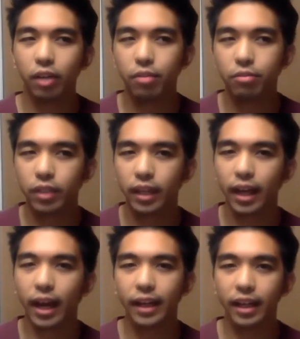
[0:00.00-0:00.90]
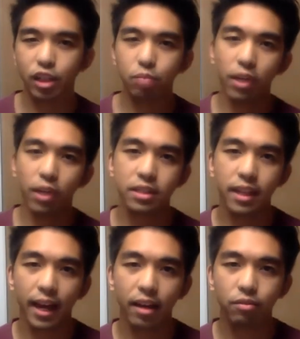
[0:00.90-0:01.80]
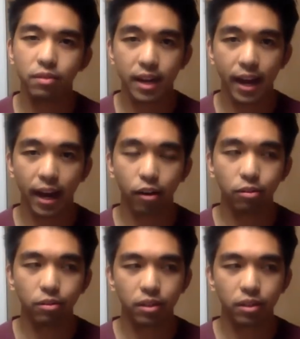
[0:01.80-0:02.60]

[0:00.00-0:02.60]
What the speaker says: I feel like I can express that now,